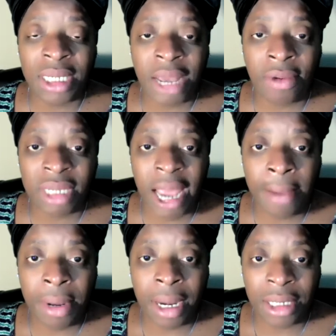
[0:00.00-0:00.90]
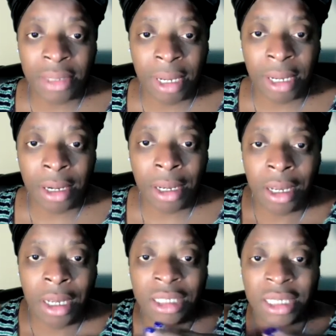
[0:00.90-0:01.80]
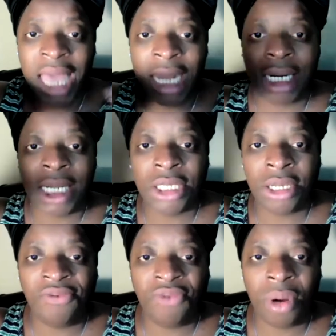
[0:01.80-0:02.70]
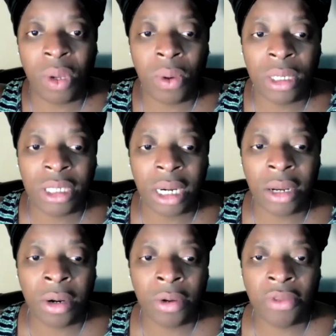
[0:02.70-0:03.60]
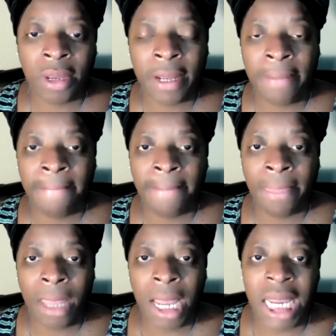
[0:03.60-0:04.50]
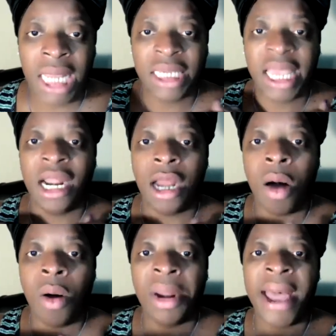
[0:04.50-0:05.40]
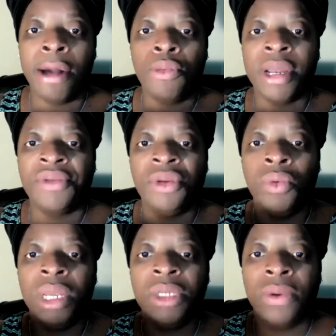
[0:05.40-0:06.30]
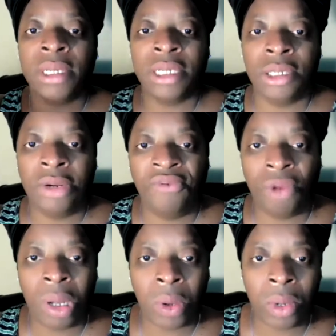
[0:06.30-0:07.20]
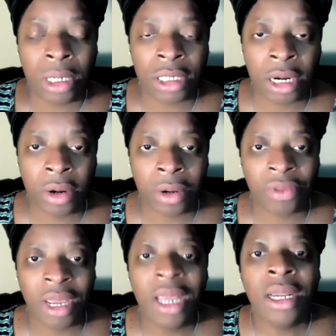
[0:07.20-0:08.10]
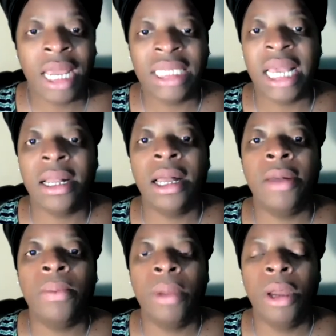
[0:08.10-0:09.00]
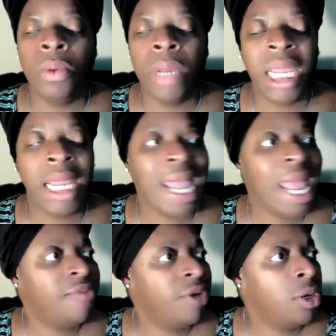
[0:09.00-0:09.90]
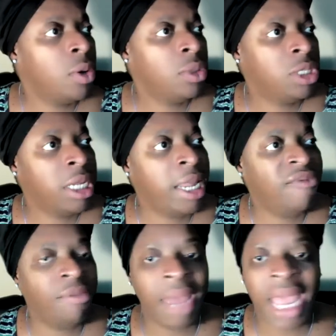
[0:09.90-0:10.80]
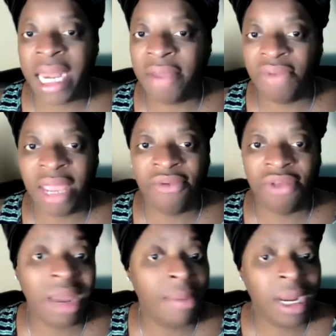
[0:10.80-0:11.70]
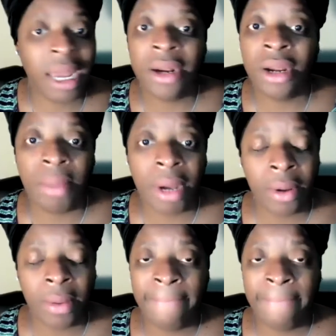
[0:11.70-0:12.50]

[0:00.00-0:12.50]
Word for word: That was our punishment. He scattered us to the four corners of the earth. And he scattered all our wealth and resources to the four corners of the earth. That's how come we have to go to everybody for everything, but not no more.